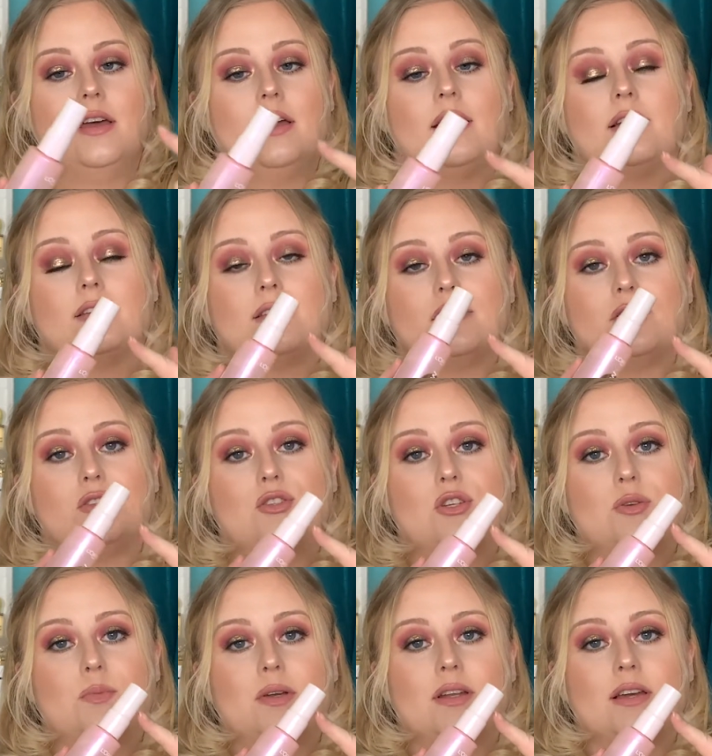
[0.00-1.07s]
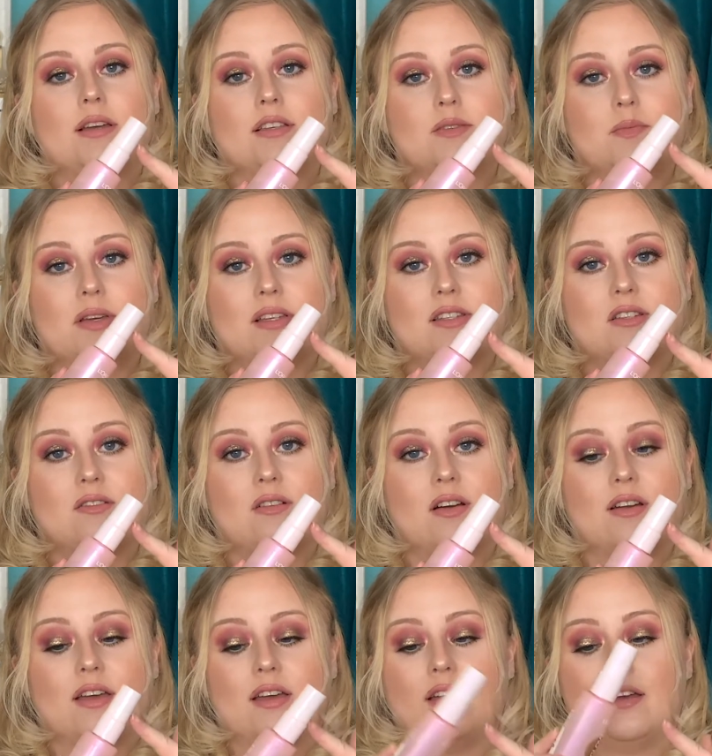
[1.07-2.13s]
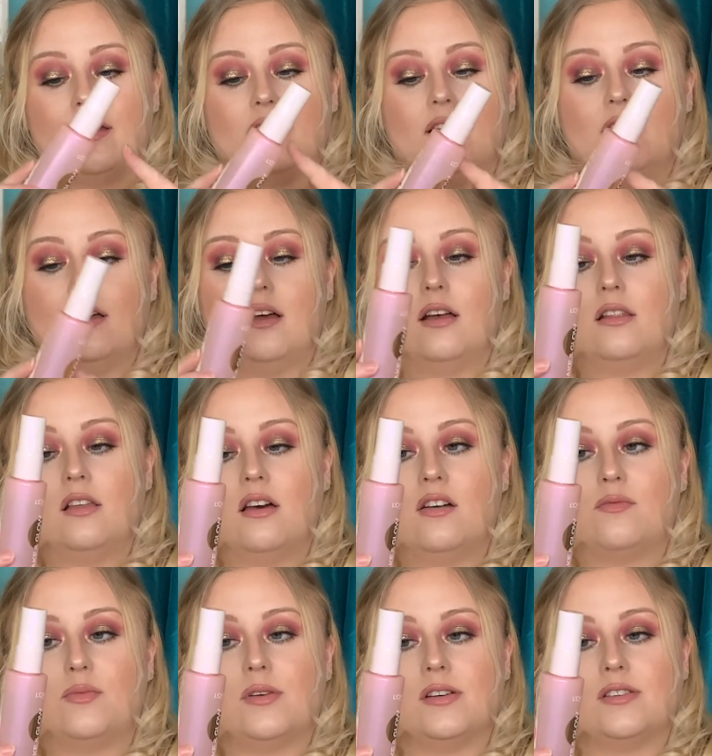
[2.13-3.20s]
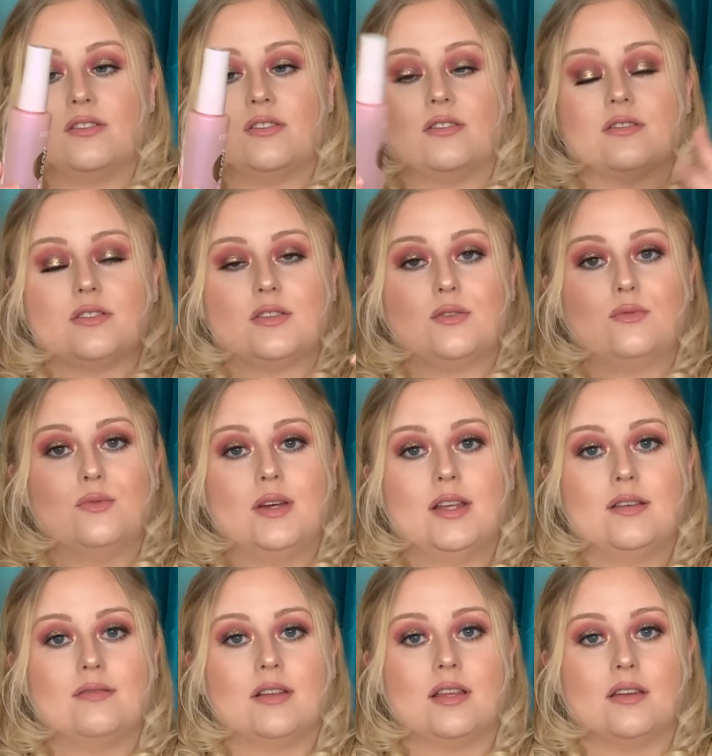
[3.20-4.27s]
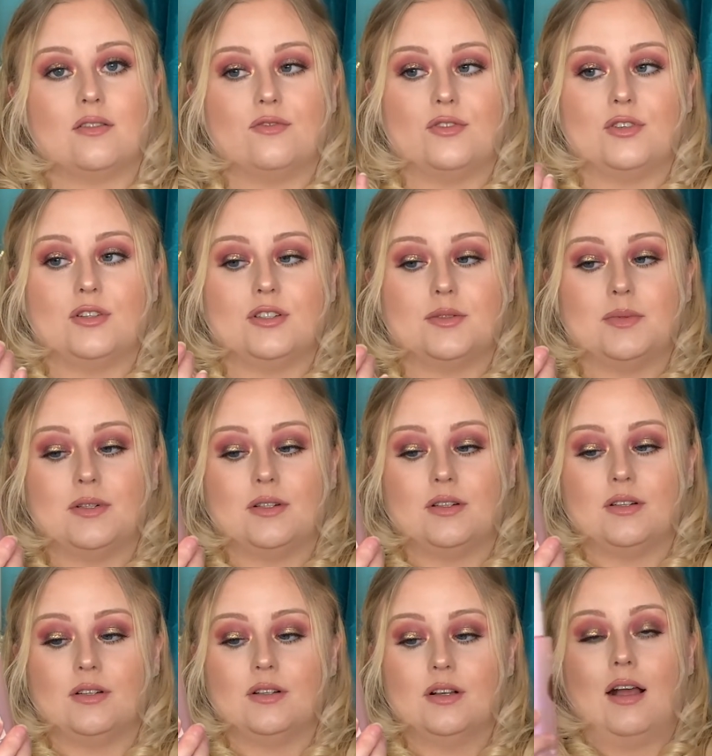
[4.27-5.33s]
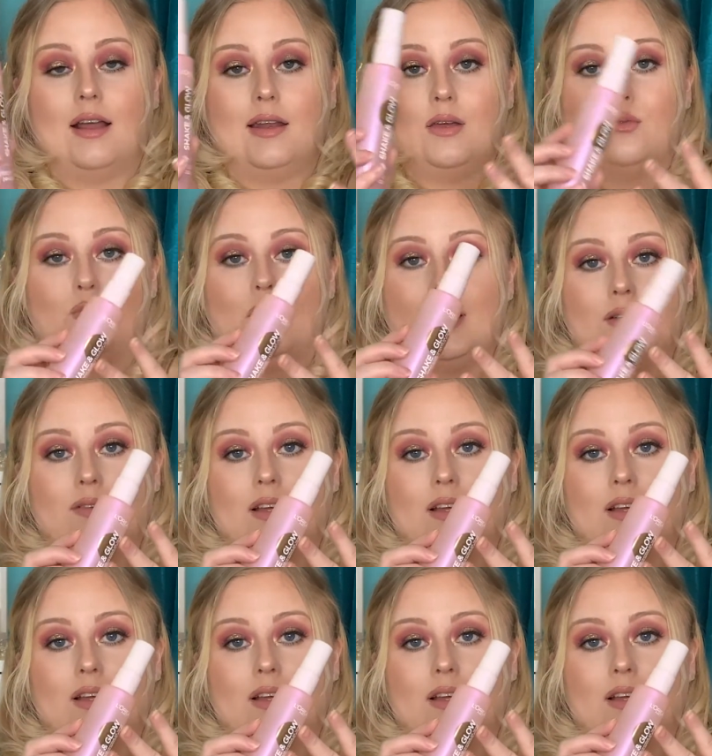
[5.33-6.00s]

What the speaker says: There's this super nice mister on it, a lot of product, really affordable, and it really